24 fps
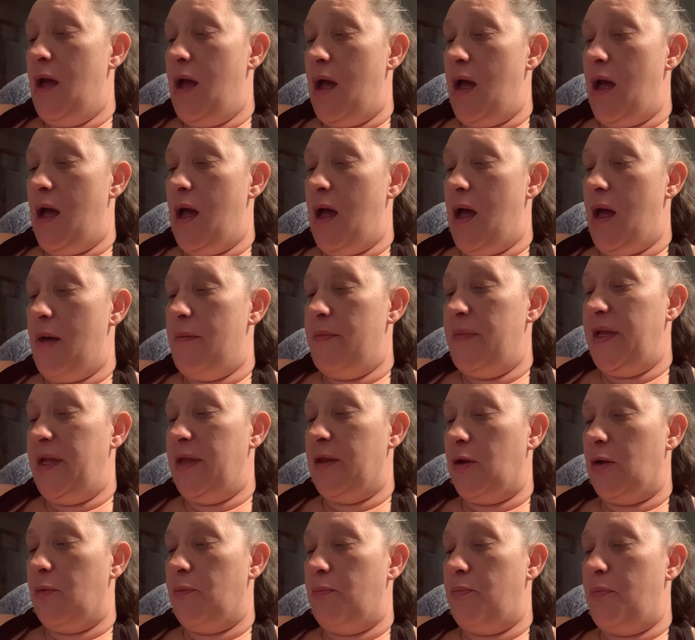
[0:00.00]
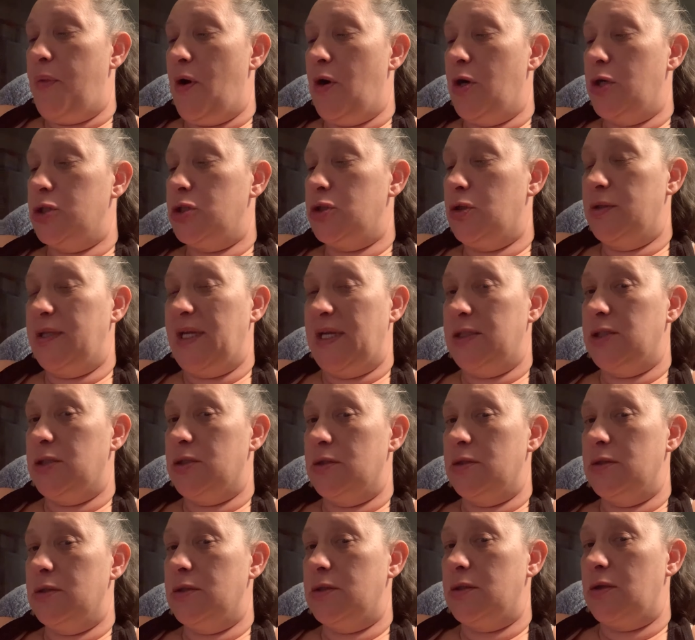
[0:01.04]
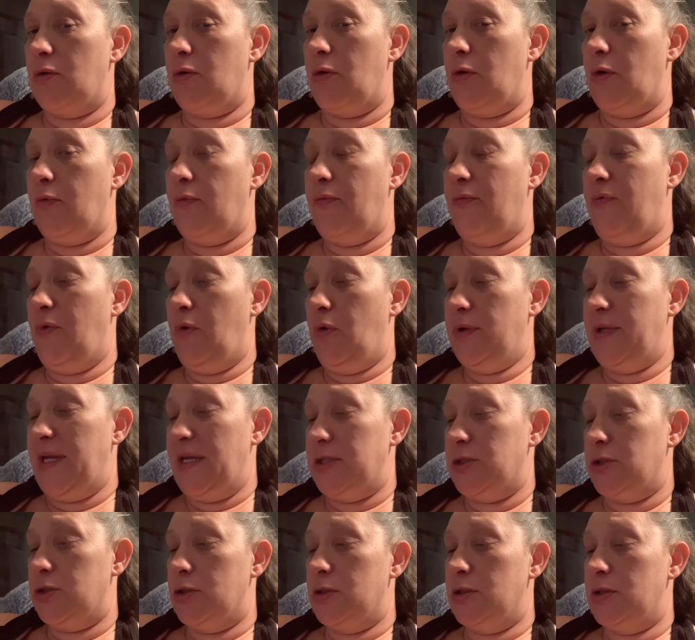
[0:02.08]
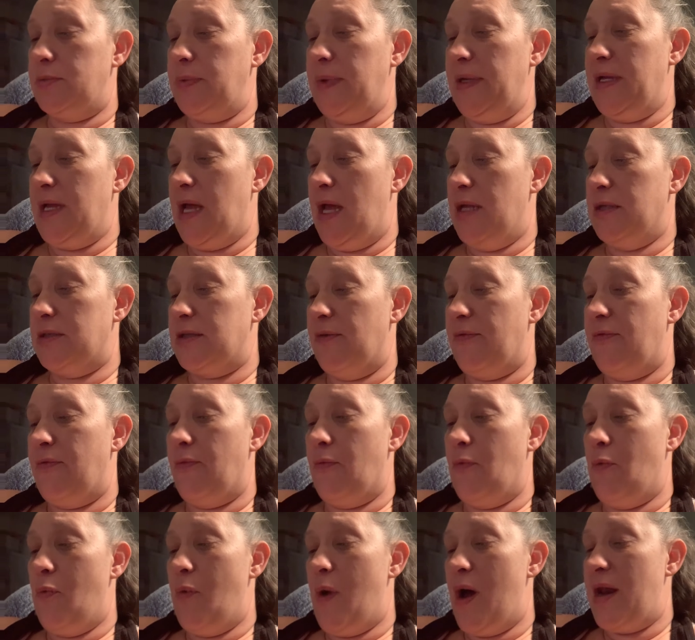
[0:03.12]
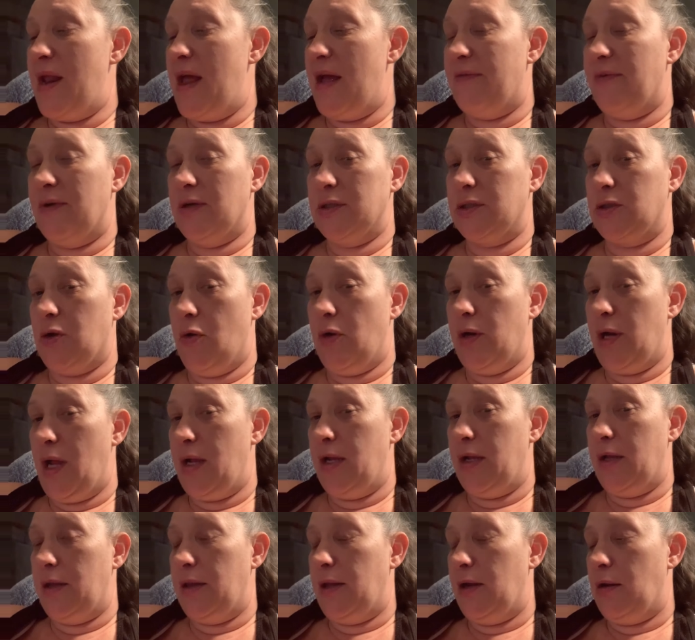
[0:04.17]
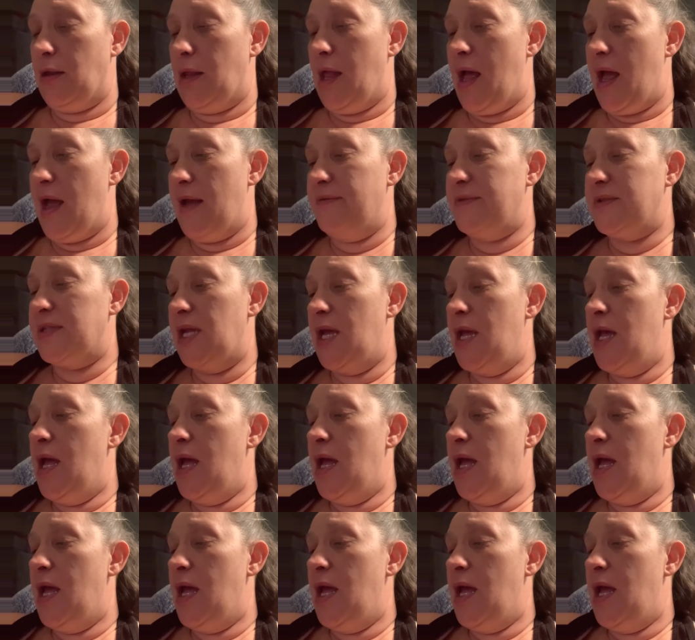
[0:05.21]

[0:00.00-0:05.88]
either partial dentures or full dentures because of whatever is going on in their lives,